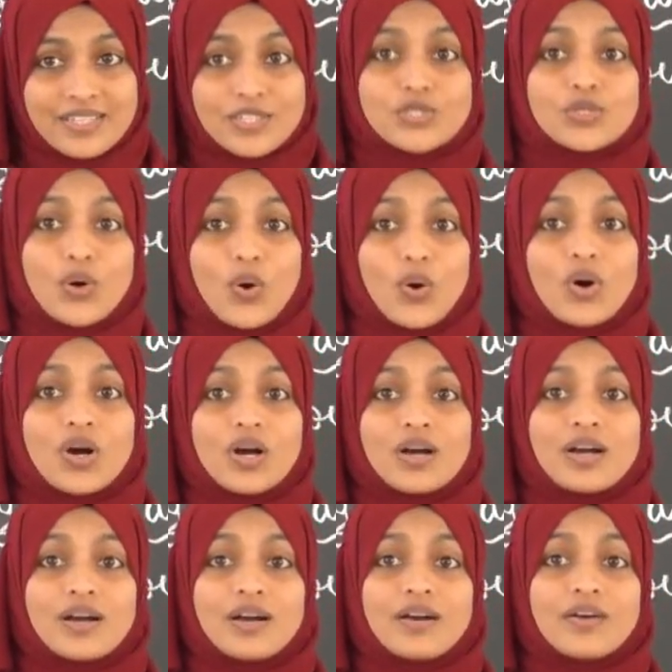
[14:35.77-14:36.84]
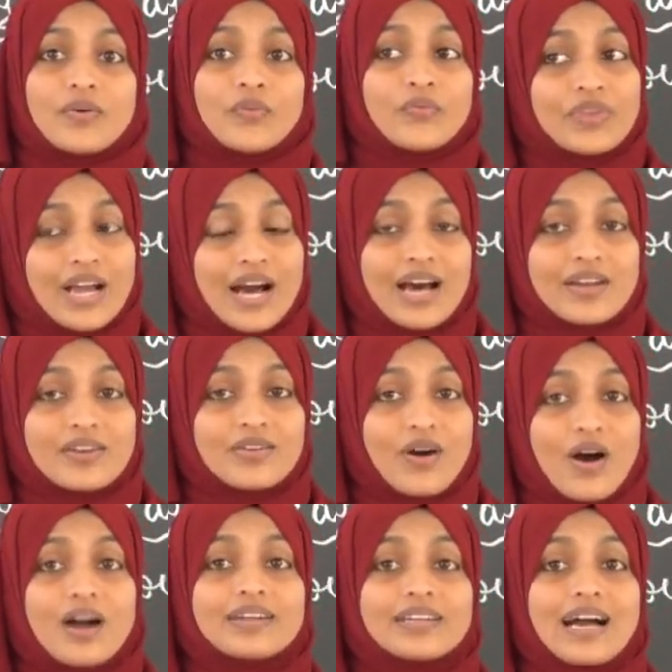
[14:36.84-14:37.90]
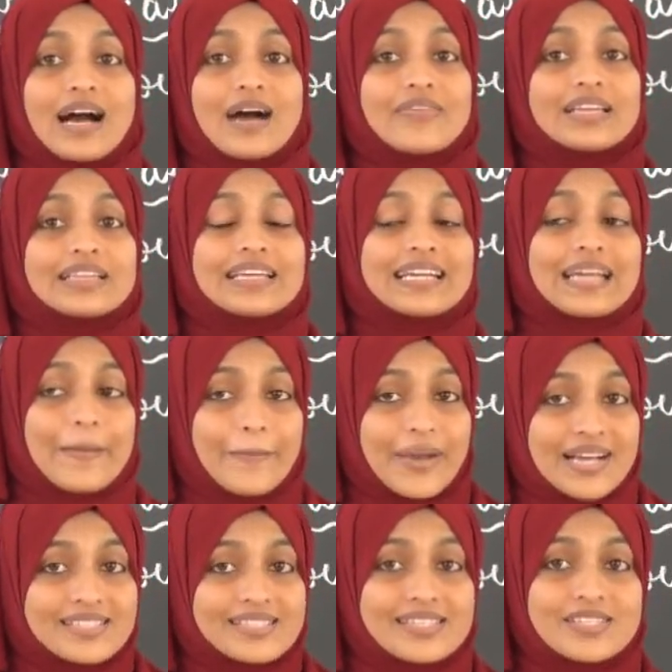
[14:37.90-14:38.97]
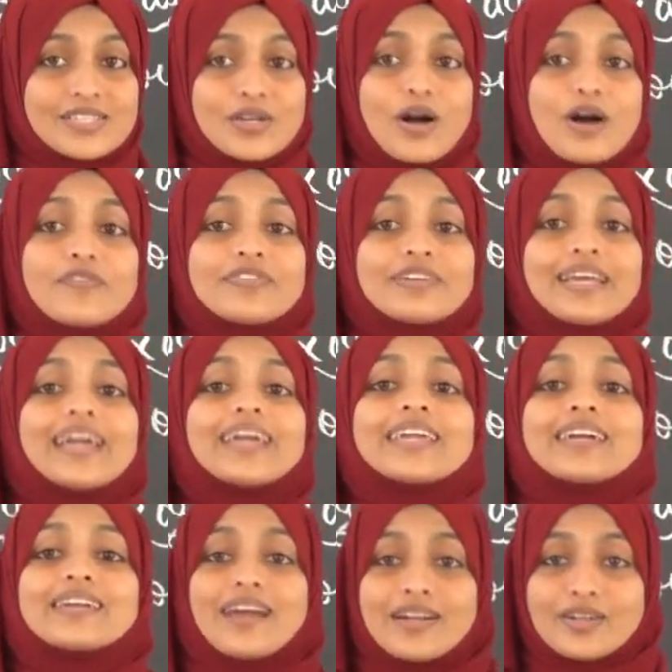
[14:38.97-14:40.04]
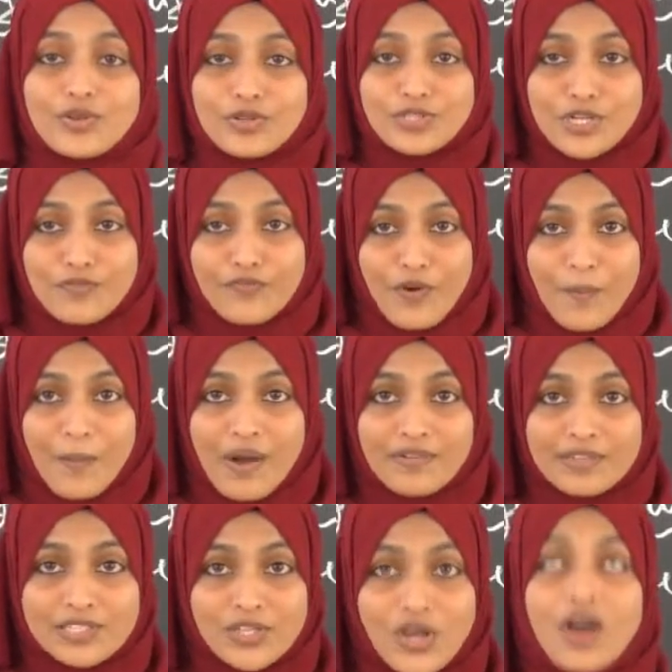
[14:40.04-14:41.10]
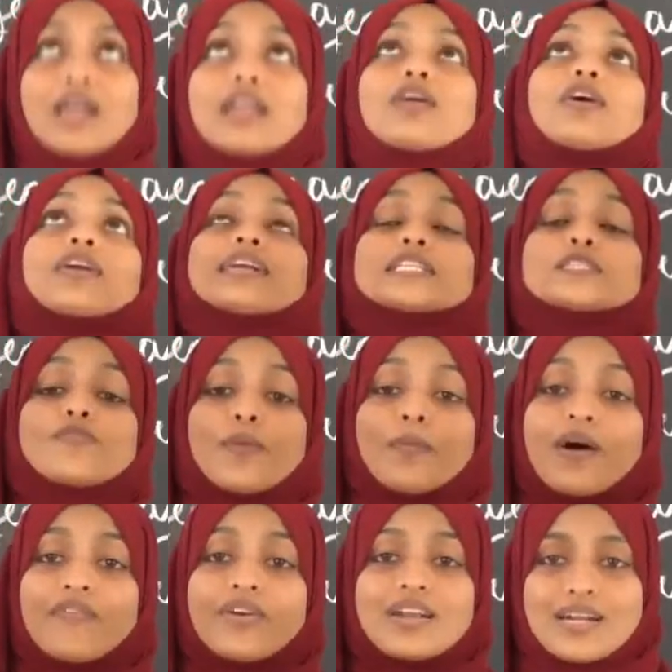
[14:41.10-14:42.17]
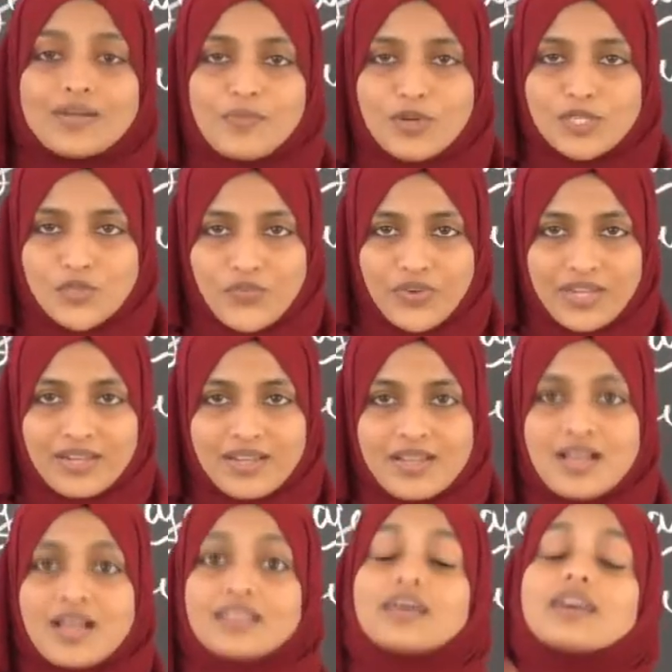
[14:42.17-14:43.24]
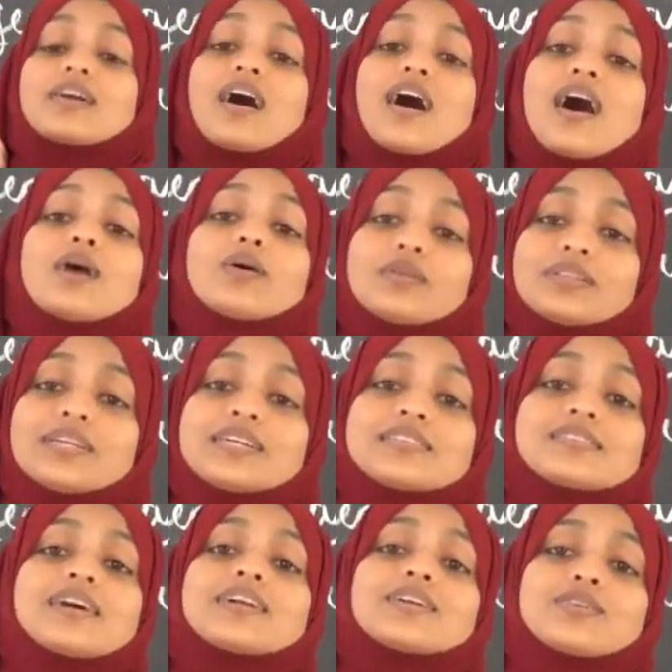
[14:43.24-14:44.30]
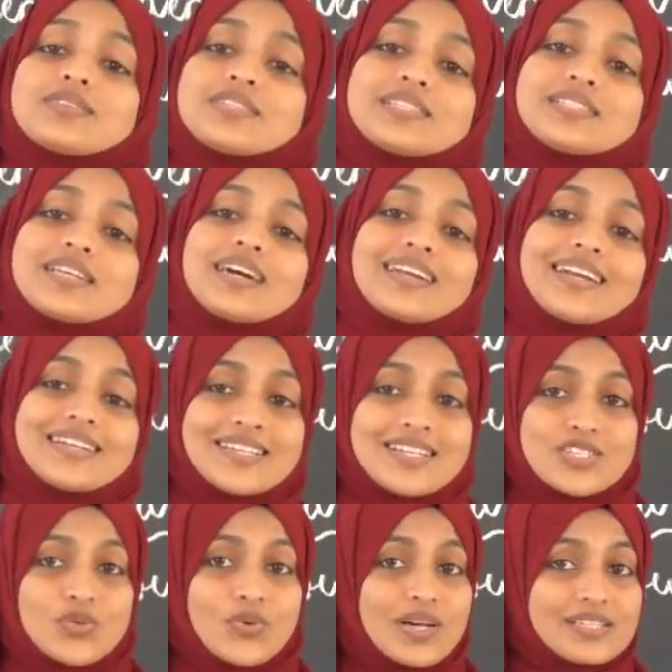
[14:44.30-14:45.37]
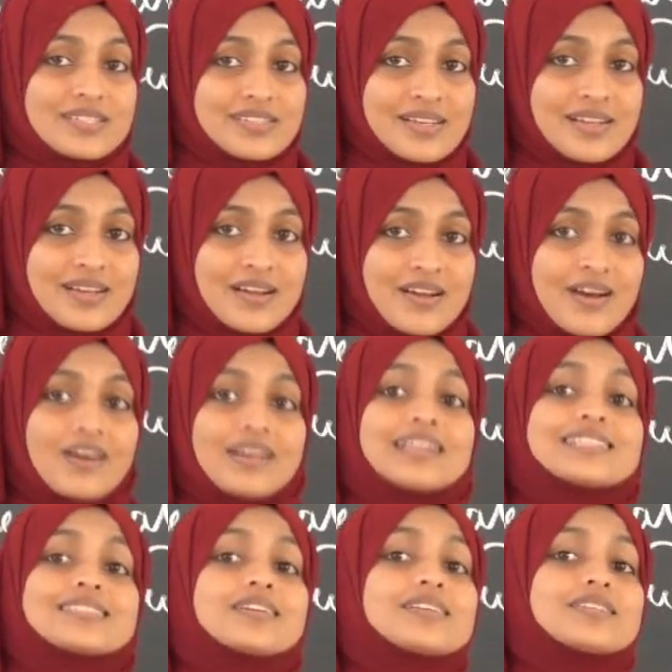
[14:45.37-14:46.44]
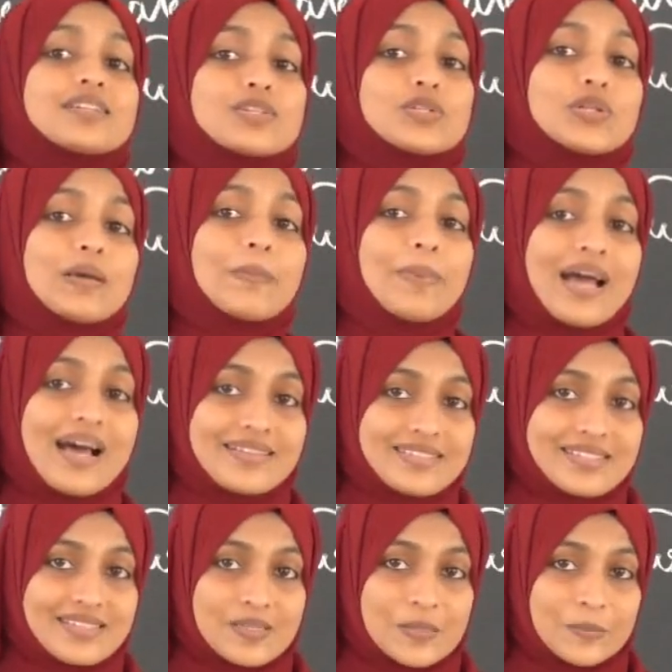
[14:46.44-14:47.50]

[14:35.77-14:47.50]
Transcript: So we are not having the capacity of taking nitrogen from our soil or else from our atmosphere. Then how these nitrogens are getting to us or else getting to the plants?